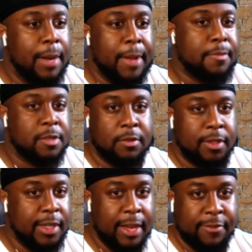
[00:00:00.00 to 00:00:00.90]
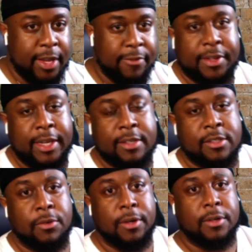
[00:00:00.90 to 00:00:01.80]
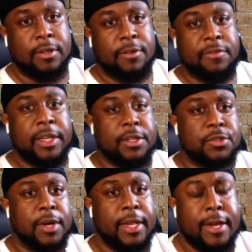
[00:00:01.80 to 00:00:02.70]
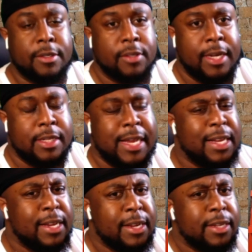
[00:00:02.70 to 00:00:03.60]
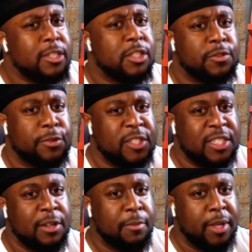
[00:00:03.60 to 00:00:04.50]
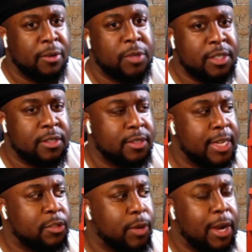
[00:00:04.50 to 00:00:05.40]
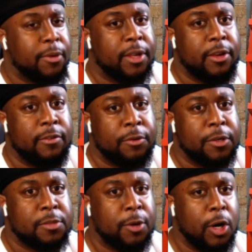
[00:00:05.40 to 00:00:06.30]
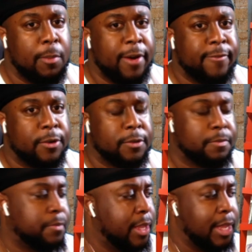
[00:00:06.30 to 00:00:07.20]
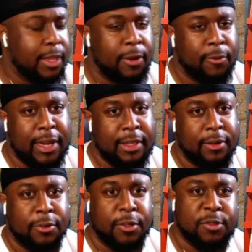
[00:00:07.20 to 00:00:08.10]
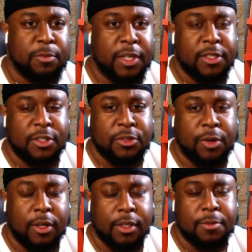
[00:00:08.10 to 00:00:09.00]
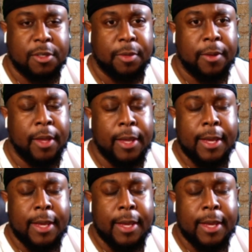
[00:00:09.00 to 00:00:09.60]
I'm absolutely loving everything that's going on in Phoenix right now. So that just for sentimental reasons, that's why I would give Chris Paul my vote. I think Riley agrees with me because he just walked up to me.